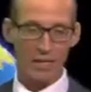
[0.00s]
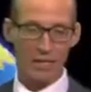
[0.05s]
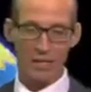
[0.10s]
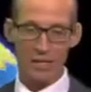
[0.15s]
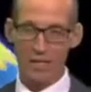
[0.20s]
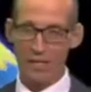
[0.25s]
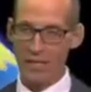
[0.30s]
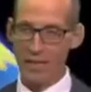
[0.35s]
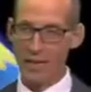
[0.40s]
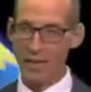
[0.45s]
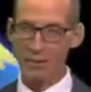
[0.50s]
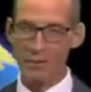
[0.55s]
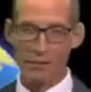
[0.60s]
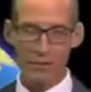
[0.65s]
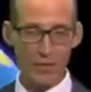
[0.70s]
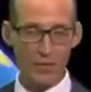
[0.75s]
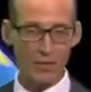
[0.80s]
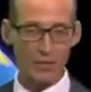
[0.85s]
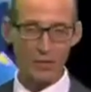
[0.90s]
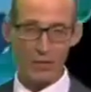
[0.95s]
that would
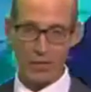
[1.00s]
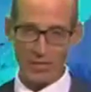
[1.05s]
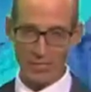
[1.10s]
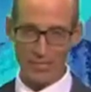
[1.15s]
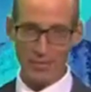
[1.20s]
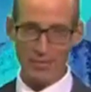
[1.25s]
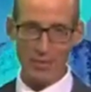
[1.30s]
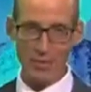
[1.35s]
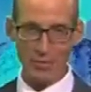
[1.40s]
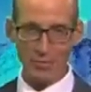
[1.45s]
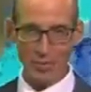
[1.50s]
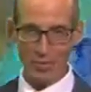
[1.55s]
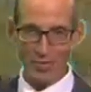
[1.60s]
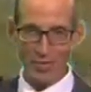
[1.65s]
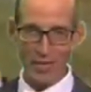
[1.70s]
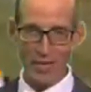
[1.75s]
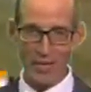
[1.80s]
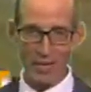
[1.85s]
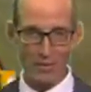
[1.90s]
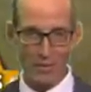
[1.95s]
be the place to be right
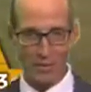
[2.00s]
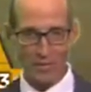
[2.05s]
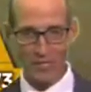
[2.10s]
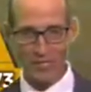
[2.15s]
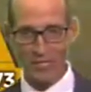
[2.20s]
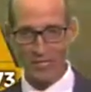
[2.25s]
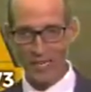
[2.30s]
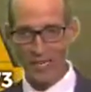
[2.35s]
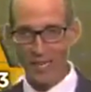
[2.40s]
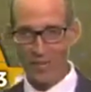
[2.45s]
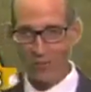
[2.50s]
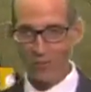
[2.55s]
now. But tonight,